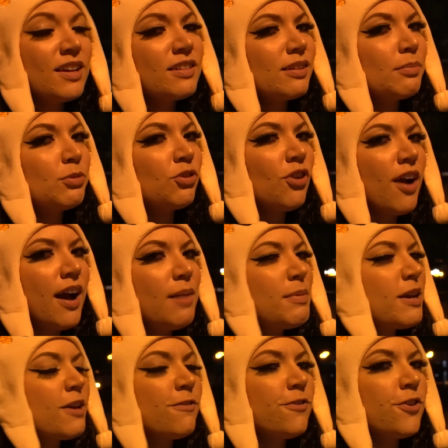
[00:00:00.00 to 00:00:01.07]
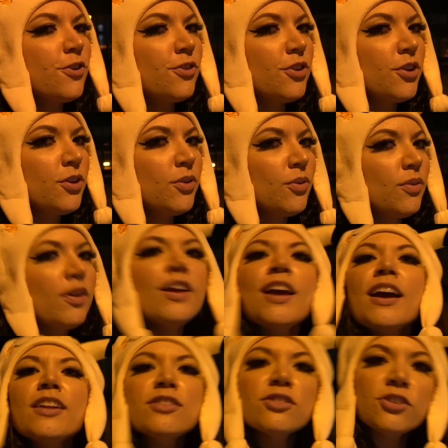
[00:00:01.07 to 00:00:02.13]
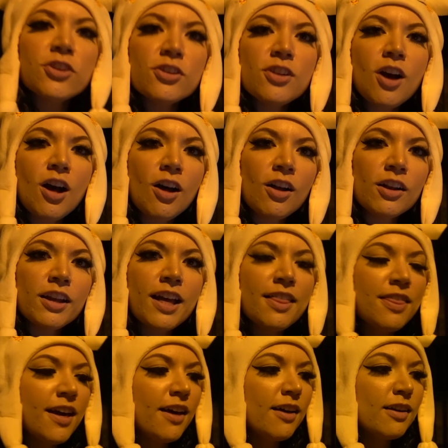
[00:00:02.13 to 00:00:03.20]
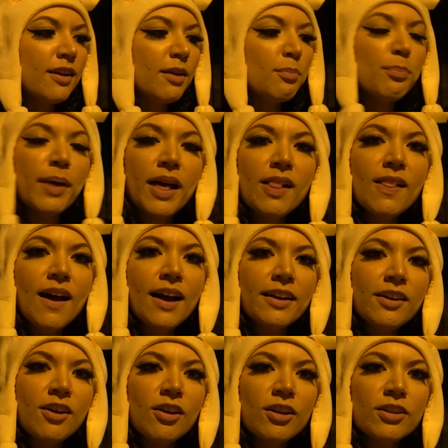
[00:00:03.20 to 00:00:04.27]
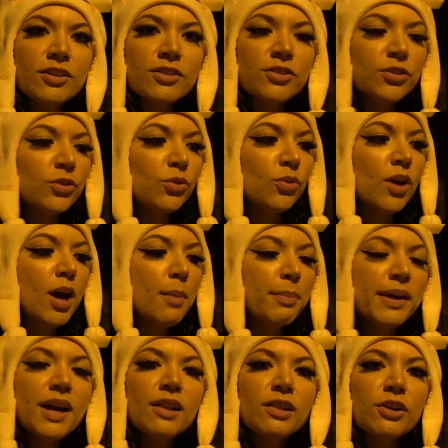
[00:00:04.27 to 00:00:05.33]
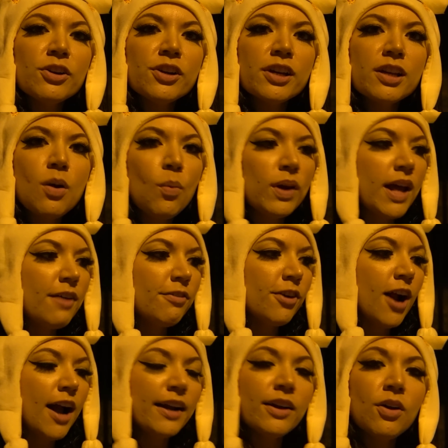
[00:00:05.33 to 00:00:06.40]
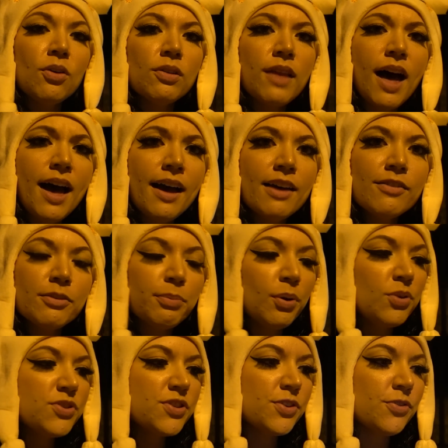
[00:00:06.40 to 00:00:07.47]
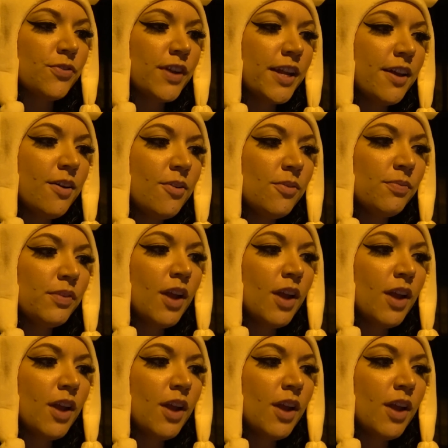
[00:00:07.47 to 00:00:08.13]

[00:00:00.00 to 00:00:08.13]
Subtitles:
subscribe if you're new, and turn on that bell icon to be alerted whenever I go live and post a new video.